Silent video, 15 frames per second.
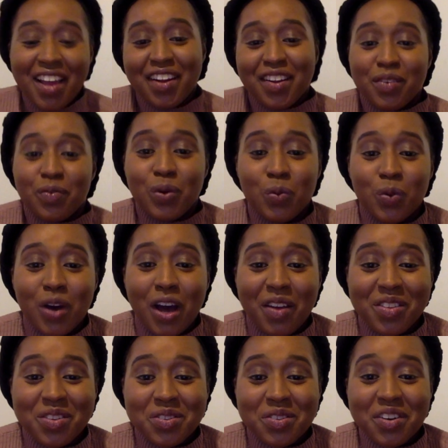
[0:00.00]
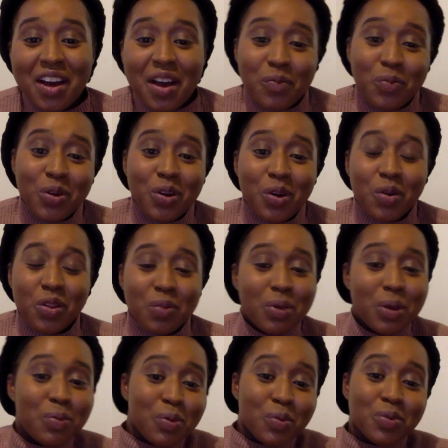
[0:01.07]
We walk out the door and we know that
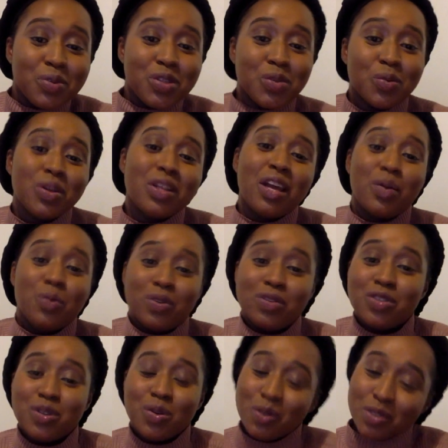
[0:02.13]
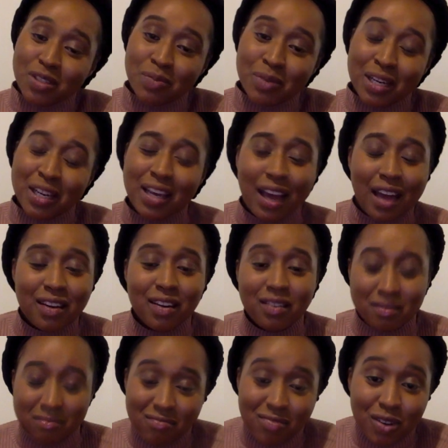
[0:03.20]
people will do what they will do ultimately, and
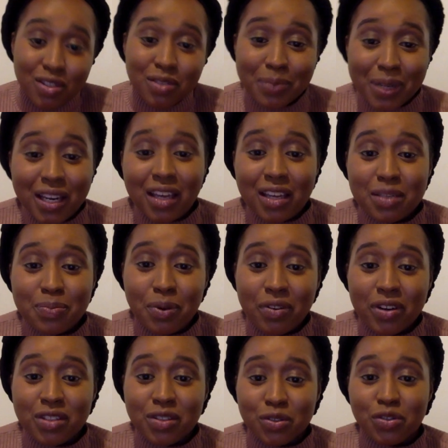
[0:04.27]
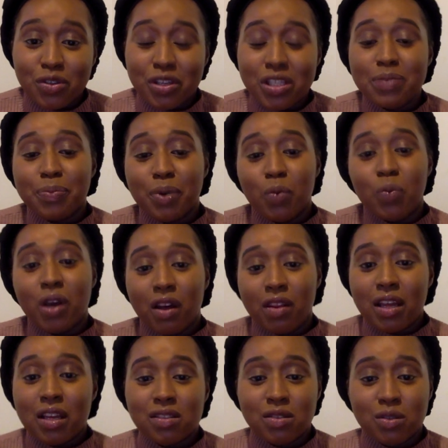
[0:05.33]
ultimately it is parental choice, but we are
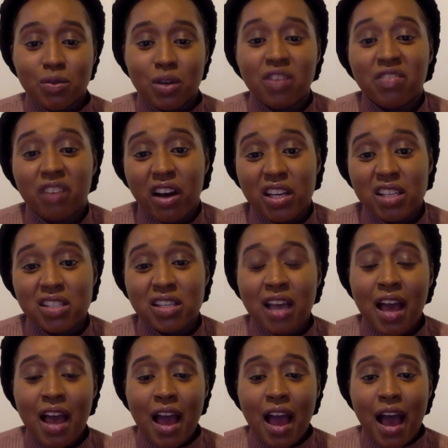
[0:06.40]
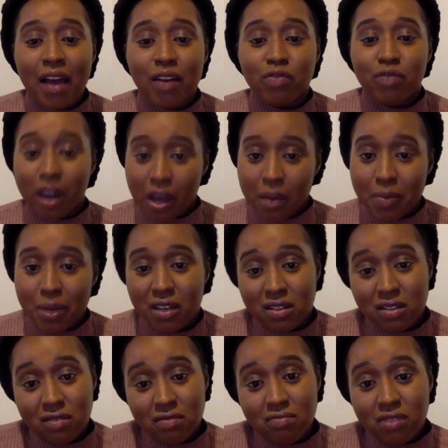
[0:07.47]
there to advise and
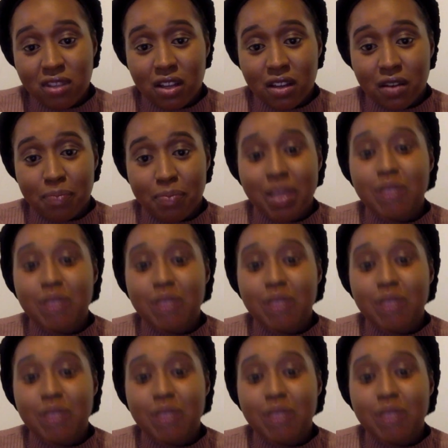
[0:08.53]
recommend the best